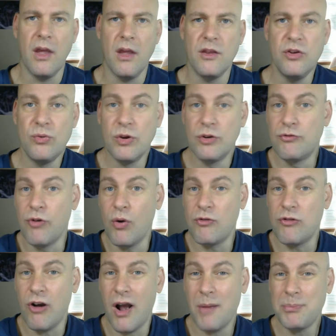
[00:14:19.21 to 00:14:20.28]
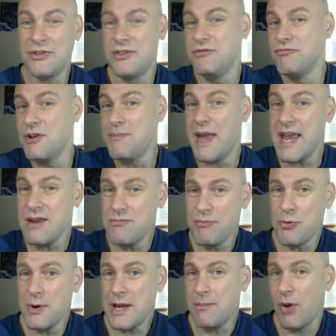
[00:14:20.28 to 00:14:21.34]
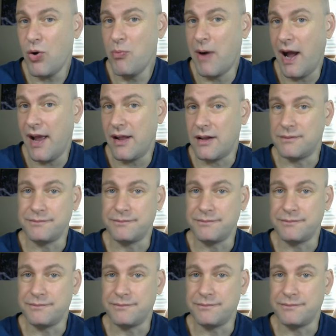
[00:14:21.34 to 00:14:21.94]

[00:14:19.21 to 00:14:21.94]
You could grow crops and remain pretty mobile.